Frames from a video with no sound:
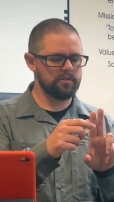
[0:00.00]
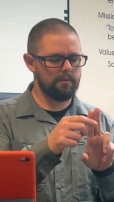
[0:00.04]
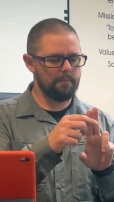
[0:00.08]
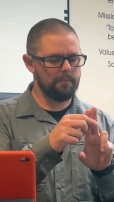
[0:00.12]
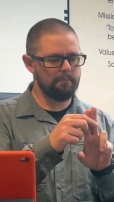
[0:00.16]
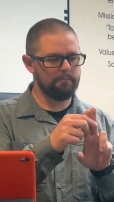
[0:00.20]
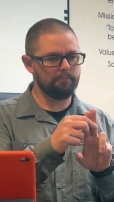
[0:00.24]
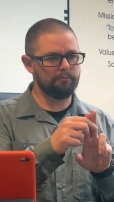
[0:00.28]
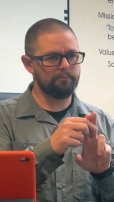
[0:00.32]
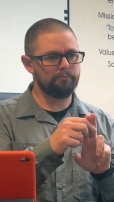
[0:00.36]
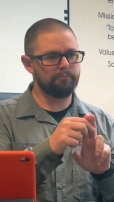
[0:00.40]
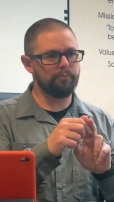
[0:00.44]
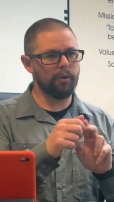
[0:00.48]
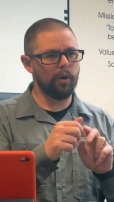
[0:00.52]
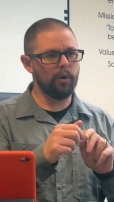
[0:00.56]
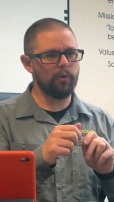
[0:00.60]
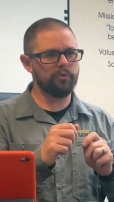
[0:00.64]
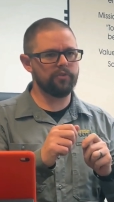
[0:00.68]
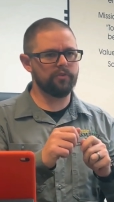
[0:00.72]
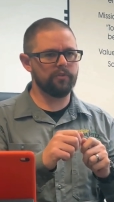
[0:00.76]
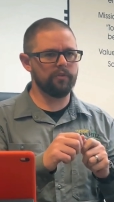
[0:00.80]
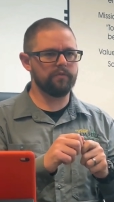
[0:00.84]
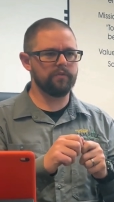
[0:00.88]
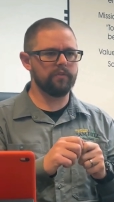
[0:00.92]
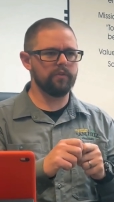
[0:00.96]

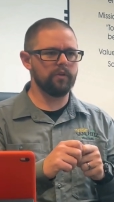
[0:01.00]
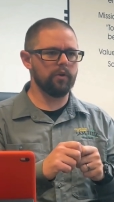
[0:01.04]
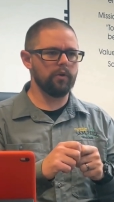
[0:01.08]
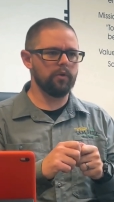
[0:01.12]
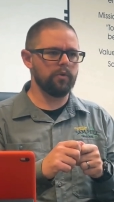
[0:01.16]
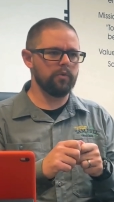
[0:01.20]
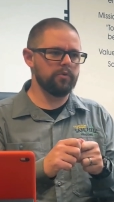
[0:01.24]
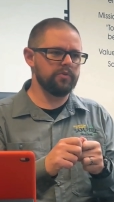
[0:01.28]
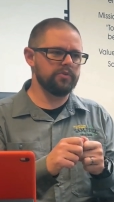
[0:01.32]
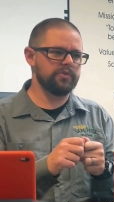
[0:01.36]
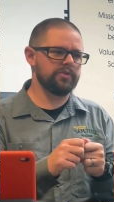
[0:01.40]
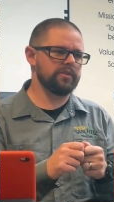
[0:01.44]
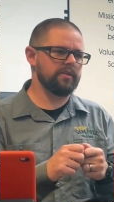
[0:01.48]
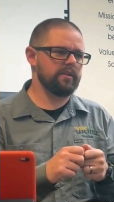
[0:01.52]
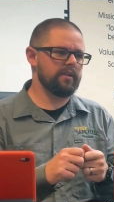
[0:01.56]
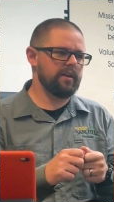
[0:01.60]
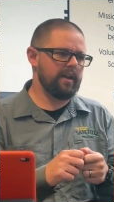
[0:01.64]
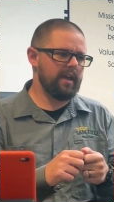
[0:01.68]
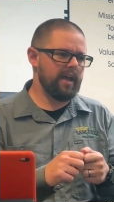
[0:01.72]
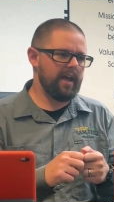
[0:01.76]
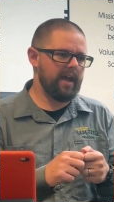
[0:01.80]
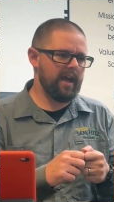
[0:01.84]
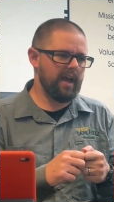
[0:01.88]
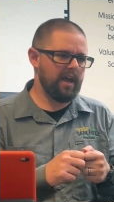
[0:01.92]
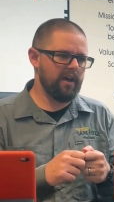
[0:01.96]
Both of those
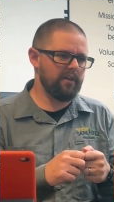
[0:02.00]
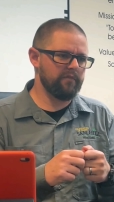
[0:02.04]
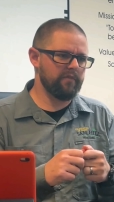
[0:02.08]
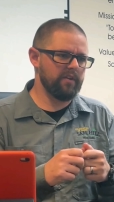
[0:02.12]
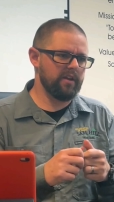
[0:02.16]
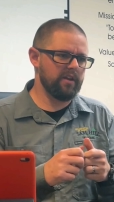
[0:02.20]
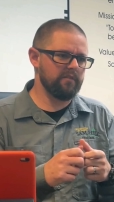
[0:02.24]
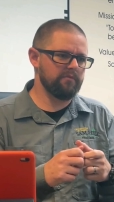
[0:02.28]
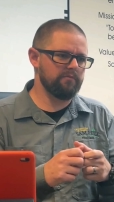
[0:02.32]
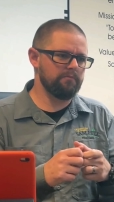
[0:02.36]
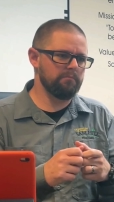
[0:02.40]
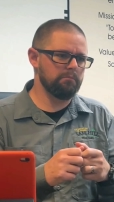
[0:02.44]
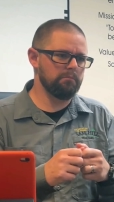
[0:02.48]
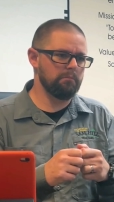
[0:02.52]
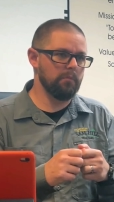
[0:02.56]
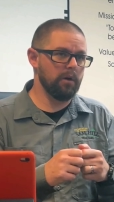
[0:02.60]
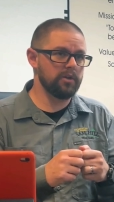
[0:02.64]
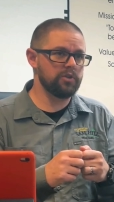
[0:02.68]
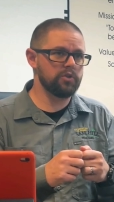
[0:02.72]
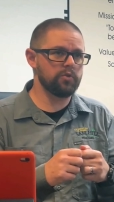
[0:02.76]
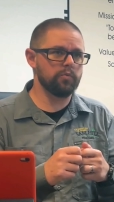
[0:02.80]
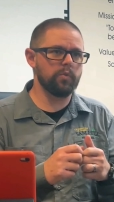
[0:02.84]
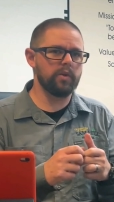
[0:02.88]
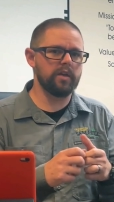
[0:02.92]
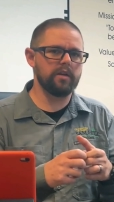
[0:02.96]
have a
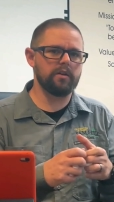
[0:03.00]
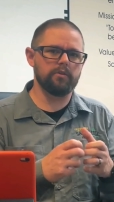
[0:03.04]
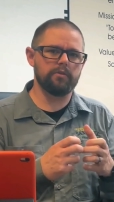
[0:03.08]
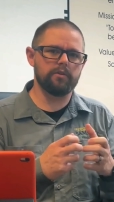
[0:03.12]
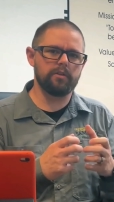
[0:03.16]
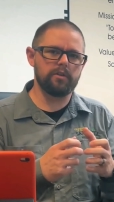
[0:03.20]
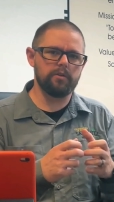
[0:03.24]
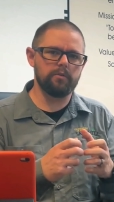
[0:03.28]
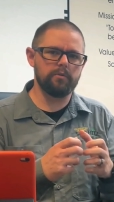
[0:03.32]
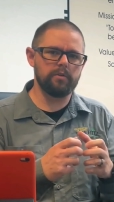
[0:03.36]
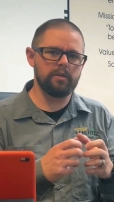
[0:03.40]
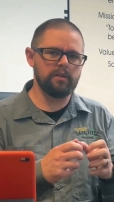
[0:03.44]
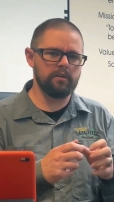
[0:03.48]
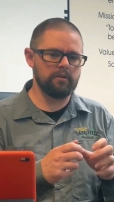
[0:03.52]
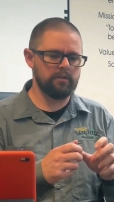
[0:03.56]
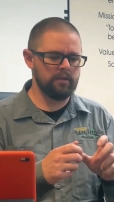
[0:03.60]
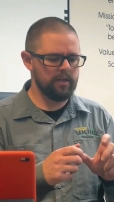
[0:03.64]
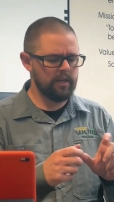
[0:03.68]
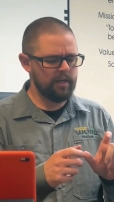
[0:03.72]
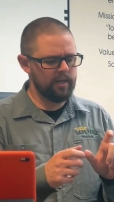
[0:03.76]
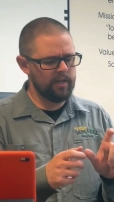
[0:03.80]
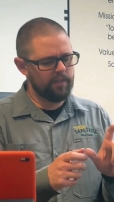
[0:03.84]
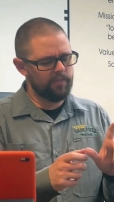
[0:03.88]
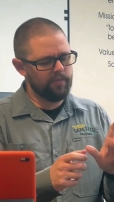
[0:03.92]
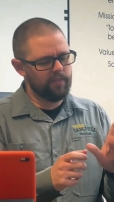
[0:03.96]
much weaker union
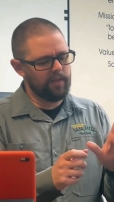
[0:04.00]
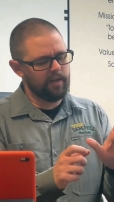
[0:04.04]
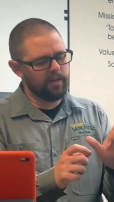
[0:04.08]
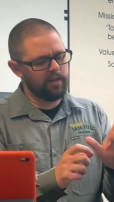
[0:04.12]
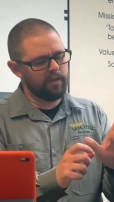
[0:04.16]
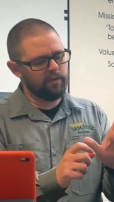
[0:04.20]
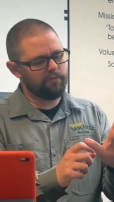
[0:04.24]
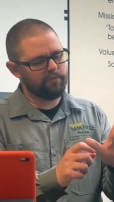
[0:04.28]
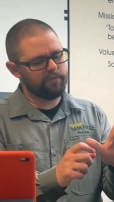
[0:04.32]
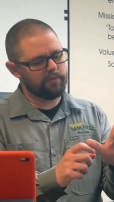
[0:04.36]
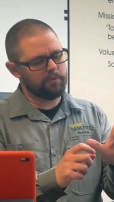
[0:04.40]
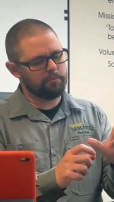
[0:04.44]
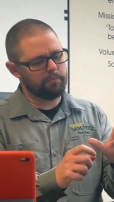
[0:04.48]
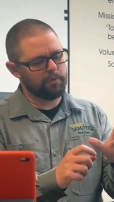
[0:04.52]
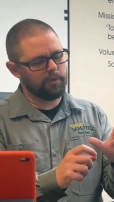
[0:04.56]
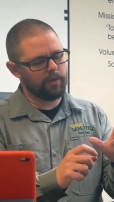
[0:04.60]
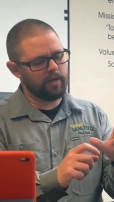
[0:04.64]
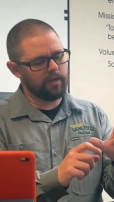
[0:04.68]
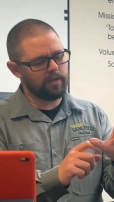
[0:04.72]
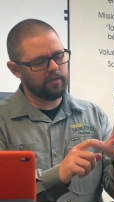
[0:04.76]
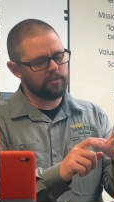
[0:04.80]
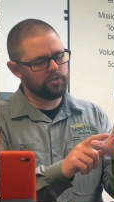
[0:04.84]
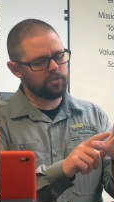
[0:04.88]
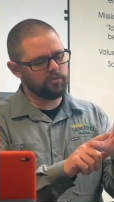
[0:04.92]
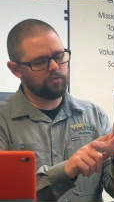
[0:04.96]
than if the
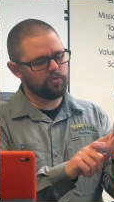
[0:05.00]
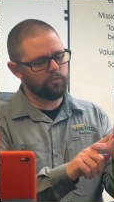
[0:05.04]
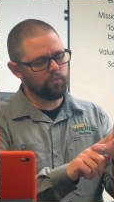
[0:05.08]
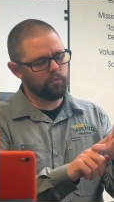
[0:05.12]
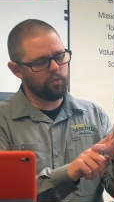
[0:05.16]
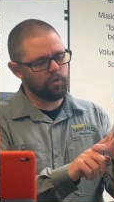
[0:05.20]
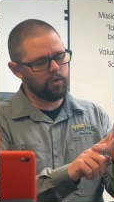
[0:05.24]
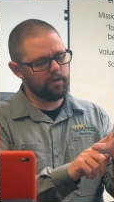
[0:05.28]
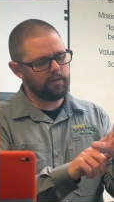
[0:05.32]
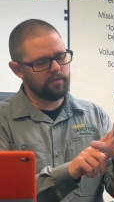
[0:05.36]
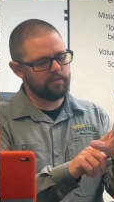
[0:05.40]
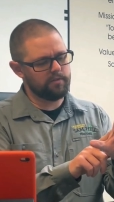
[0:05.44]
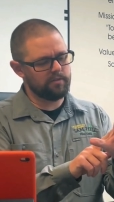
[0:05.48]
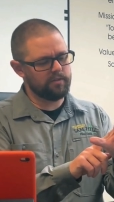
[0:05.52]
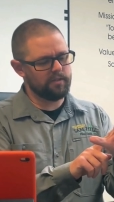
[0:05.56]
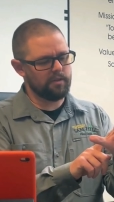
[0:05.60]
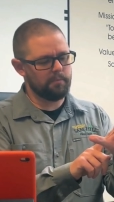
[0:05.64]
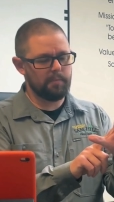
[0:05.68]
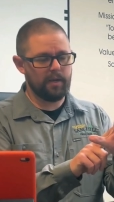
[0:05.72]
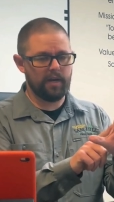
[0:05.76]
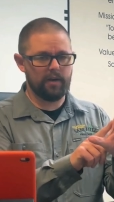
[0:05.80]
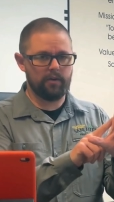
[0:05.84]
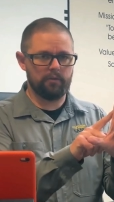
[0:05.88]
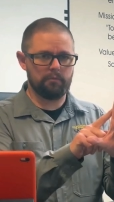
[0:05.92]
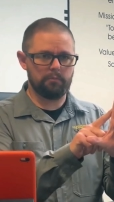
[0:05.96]

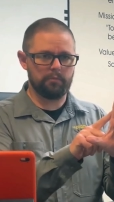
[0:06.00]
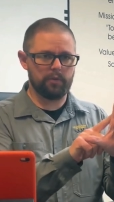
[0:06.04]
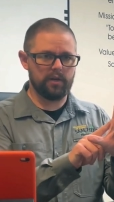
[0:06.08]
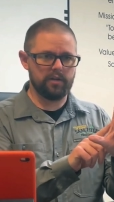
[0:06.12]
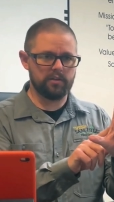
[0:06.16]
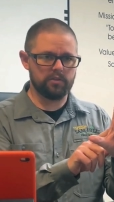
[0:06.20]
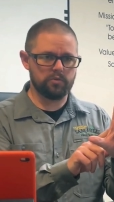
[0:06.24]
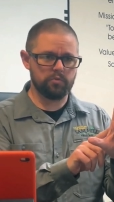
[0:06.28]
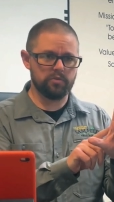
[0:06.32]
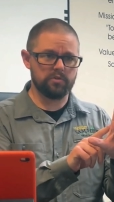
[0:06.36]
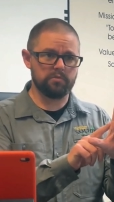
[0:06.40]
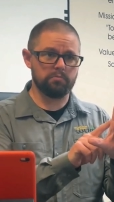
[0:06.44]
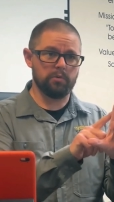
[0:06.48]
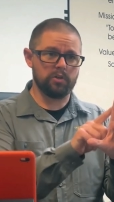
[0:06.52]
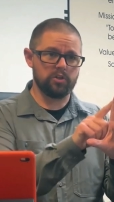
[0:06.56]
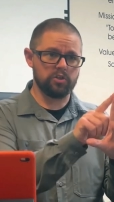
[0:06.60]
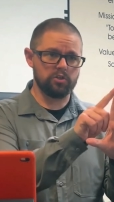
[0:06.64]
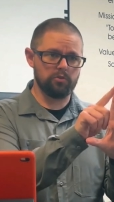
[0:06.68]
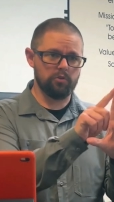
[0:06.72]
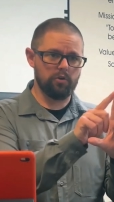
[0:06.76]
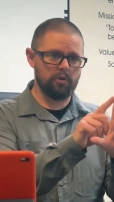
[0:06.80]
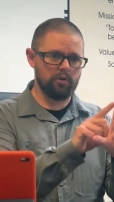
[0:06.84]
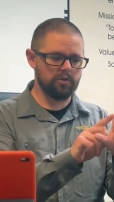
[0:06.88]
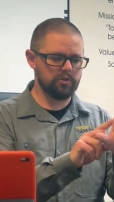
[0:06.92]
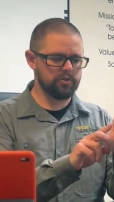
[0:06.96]
parent branch was much
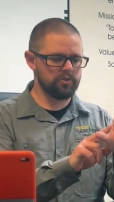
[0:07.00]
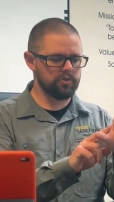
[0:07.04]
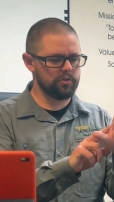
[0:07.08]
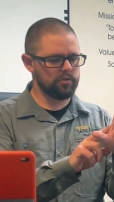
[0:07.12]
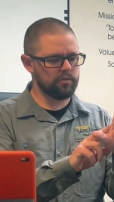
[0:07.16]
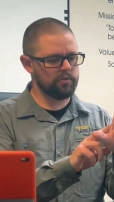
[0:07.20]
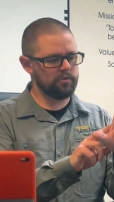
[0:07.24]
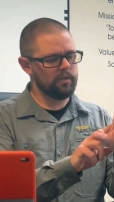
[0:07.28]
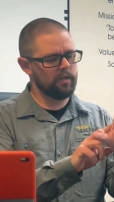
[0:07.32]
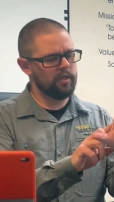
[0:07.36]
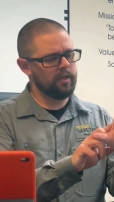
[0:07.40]
larger,